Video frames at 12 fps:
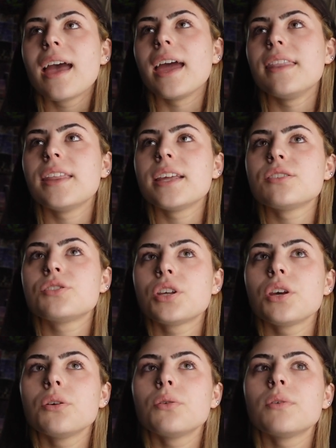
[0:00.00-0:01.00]
And then
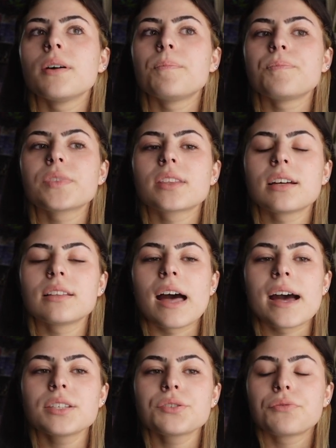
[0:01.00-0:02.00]
two, the
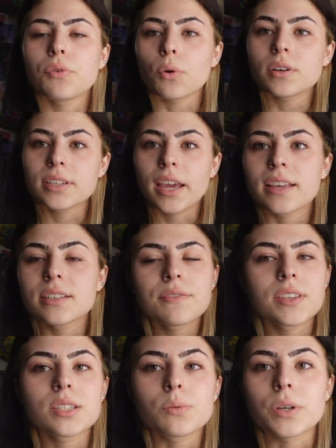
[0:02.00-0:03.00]
last four days
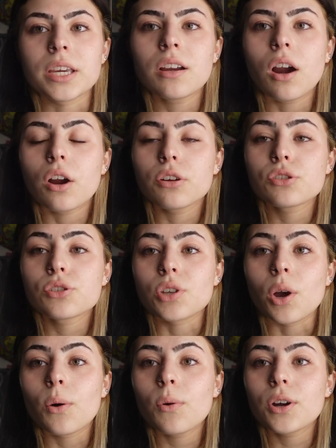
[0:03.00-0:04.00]
of this week are
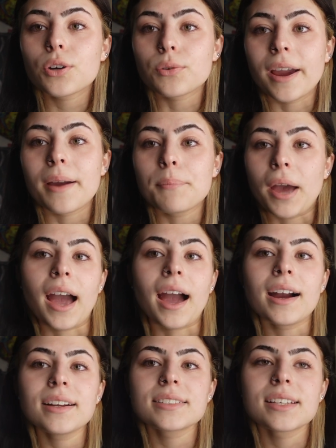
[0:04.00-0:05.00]
so
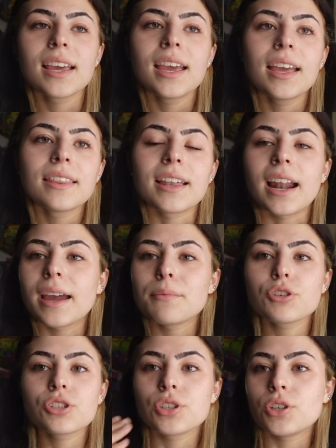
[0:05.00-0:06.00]
cram-packed that I'm
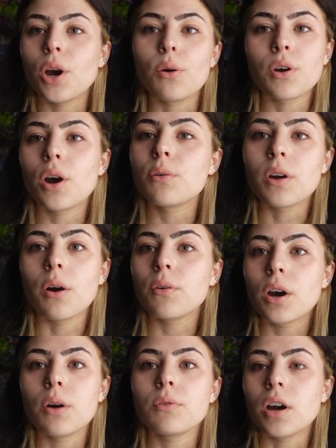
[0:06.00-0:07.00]
just go, go, go,
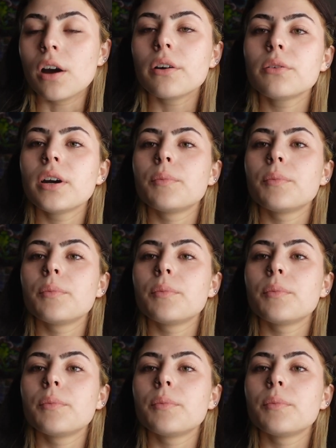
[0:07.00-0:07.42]
go, go.